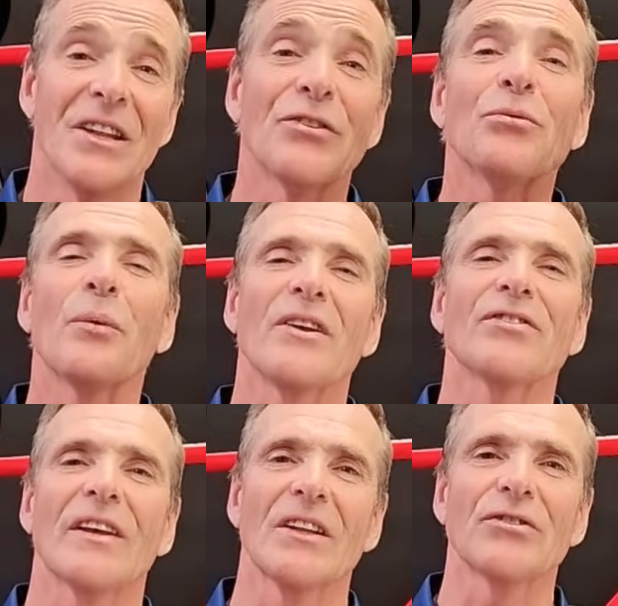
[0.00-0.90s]
this is where
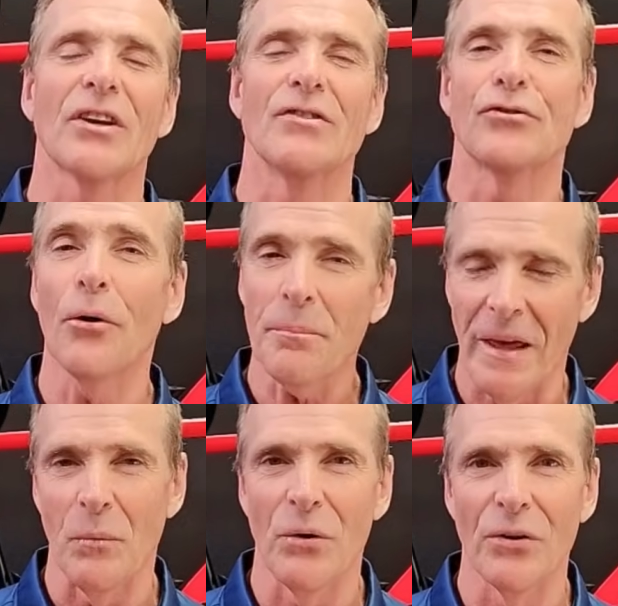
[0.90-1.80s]
sellers can drop
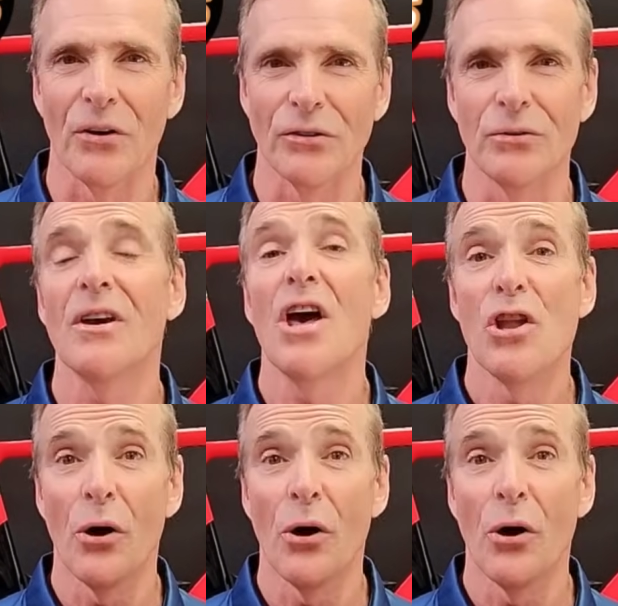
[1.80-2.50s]
that word on you,